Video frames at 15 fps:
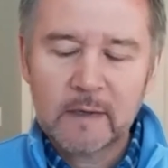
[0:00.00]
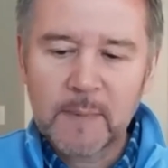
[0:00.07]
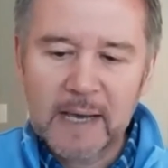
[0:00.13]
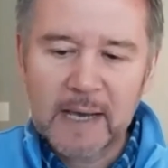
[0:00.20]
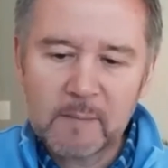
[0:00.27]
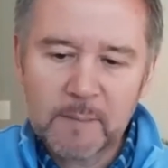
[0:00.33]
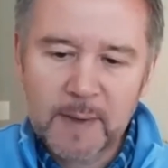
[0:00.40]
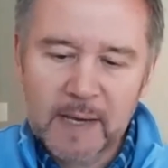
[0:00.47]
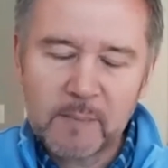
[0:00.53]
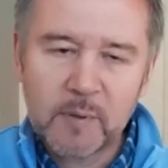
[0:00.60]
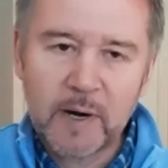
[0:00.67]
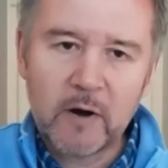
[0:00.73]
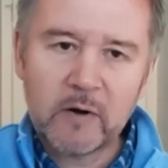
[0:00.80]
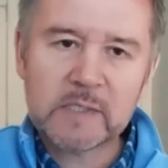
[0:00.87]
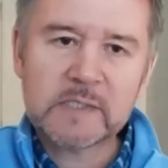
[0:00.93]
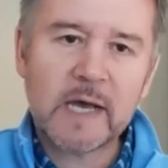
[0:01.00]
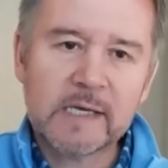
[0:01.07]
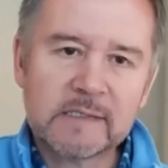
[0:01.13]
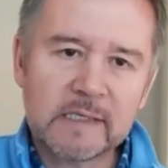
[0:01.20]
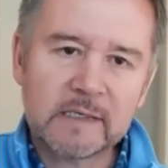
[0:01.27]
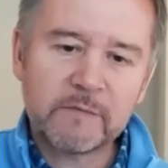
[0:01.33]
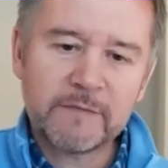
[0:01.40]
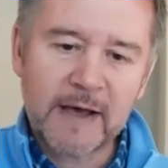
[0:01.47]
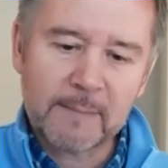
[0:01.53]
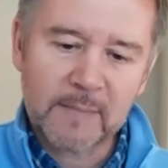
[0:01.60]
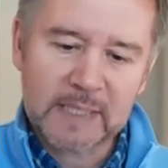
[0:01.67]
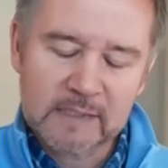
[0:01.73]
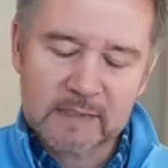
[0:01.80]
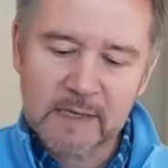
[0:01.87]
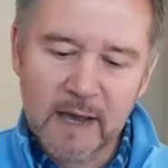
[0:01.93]
by prioritizing
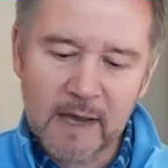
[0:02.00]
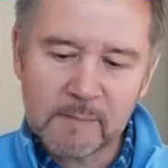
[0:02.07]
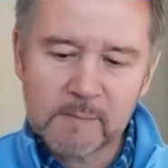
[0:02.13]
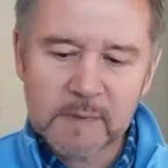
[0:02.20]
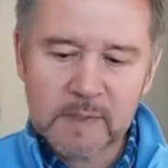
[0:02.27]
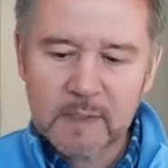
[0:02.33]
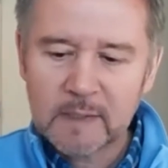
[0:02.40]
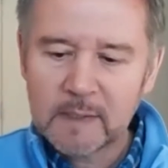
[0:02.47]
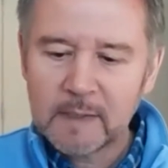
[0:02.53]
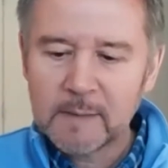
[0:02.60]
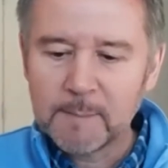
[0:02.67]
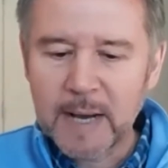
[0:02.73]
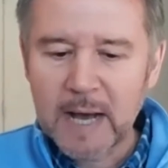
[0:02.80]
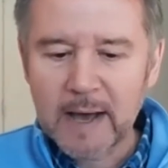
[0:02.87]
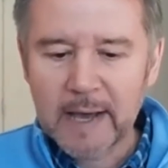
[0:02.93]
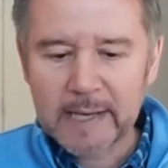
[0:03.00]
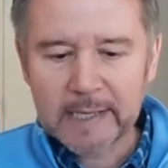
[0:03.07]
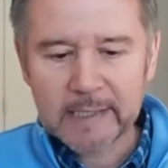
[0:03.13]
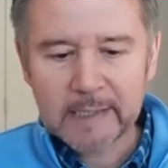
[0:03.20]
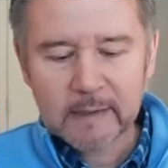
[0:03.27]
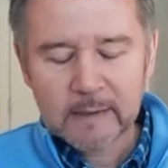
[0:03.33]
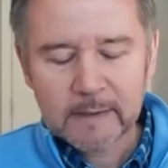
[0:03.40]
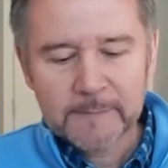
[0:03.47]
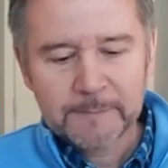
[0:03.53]
family time, by